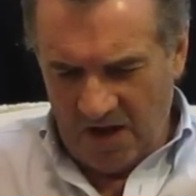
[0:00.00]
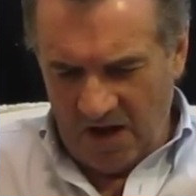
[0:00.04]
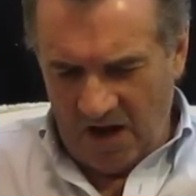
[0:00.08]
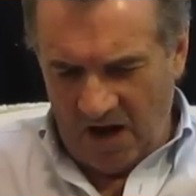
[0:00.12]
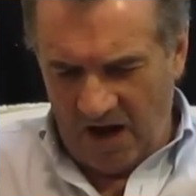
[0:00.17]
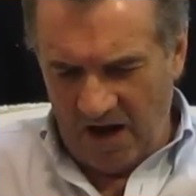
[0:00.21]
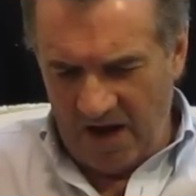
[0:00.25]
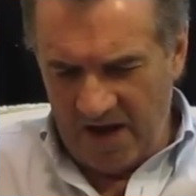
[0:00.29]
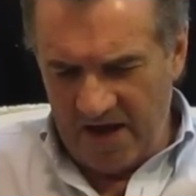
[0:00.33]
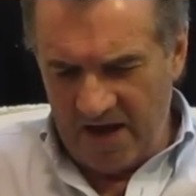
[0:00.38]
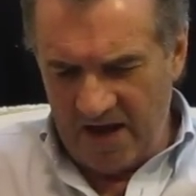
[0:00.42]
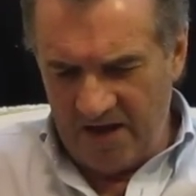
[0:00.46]

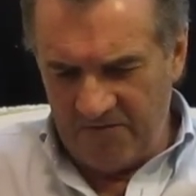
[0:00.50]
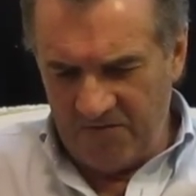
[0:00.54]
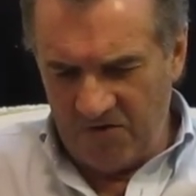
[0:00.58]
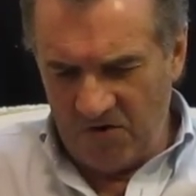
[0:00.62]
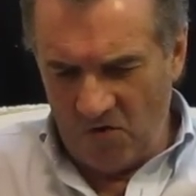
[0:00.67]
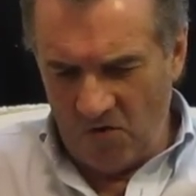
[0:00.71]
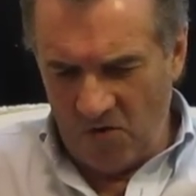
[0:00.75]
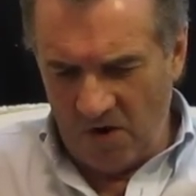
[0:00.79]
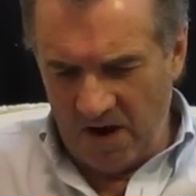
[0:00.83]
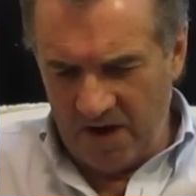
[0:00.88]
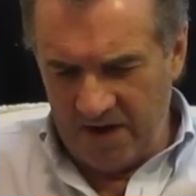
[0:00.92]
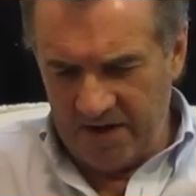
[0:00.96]
"I have
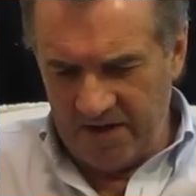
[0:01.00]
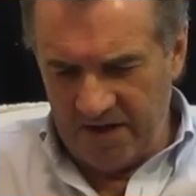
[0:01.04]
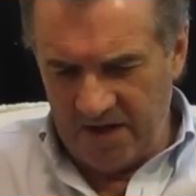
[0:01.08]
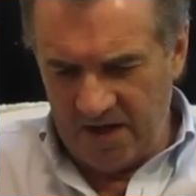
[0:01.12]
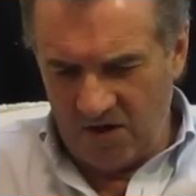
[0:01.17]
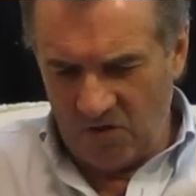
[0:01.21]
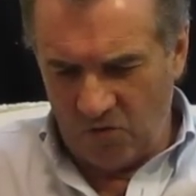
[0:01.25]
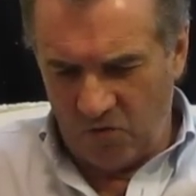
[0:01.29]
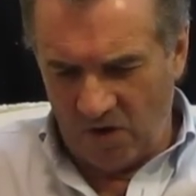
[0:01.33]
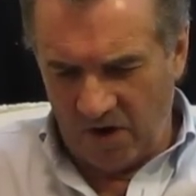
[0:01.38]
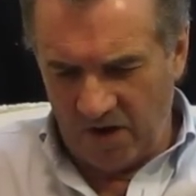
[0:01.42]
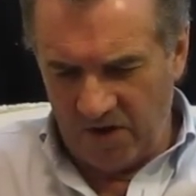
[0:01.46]
no
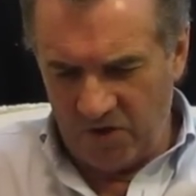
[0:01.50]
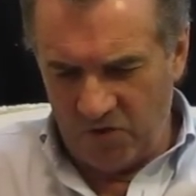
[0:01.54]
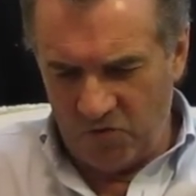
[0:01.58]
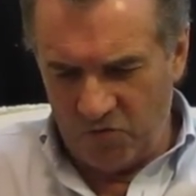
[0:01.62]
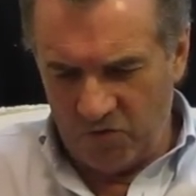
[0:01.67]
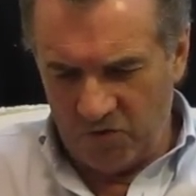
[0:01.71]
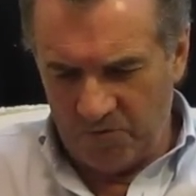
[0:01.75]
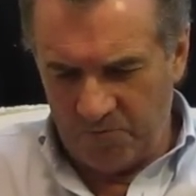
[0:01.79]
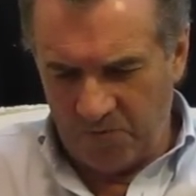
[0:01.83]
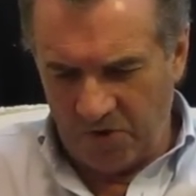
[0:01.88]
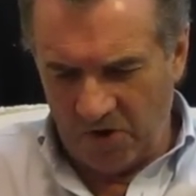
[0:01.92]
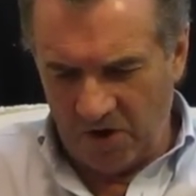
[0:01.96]
idea why you
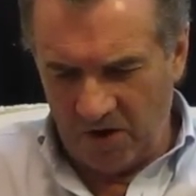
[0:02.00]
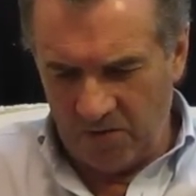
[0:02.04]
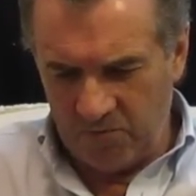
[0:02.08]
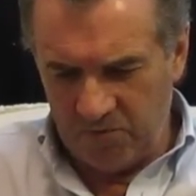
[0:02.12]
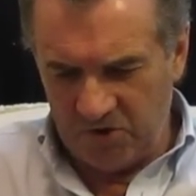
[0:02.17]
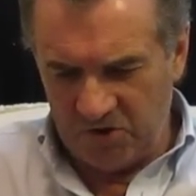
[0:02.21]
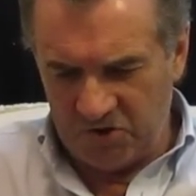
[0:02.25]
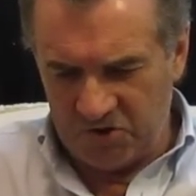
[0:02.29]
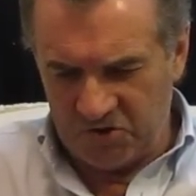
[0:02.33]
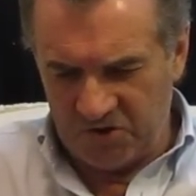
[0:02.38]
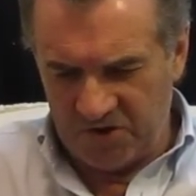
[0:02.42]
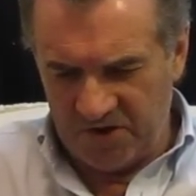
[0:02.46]
would
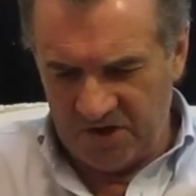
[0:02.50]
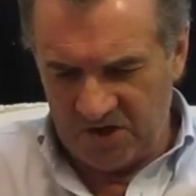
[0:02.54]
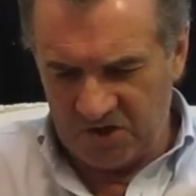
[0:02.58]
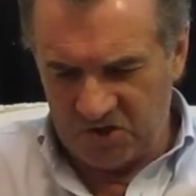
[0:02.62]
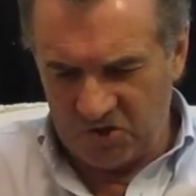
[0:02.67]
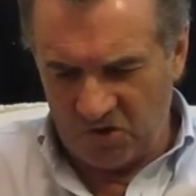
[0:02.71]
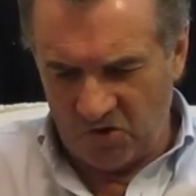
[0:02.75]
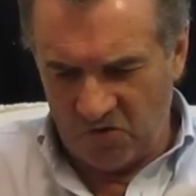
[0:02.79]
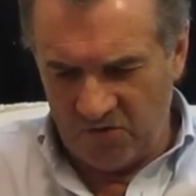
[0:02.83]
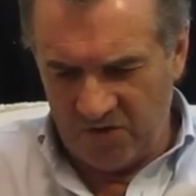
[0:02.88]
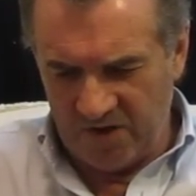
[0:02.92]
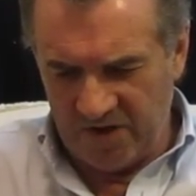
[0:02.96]
publish
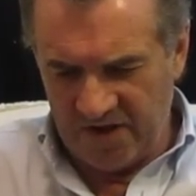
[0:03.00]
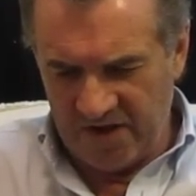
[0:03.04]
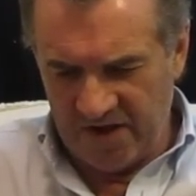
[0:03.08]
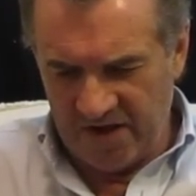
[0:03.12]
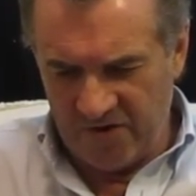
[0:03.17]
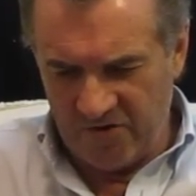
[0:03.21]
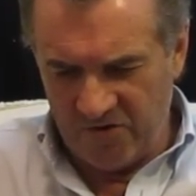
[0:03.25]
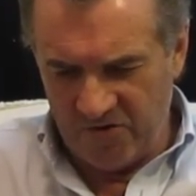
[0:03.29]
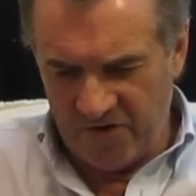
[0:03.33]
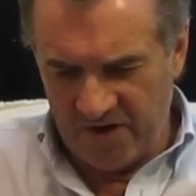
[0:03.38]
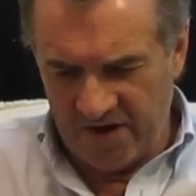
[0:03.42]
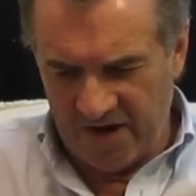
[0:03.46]
this on the
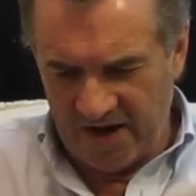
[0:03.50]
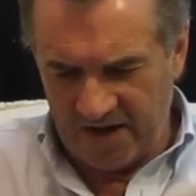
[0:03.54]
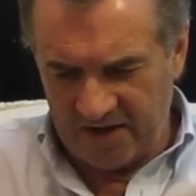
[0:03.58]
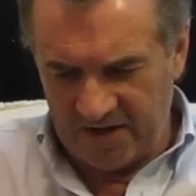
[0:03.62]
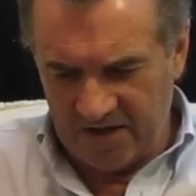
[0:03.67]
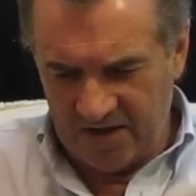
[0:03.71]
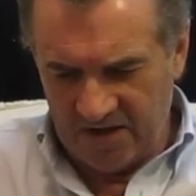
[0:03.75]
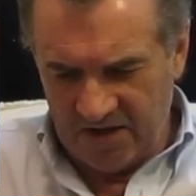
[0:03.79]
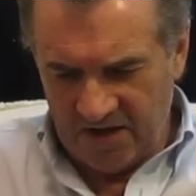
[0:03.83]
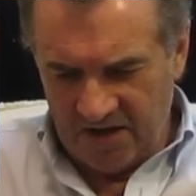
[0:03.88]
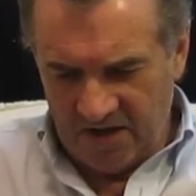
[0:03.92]
internet.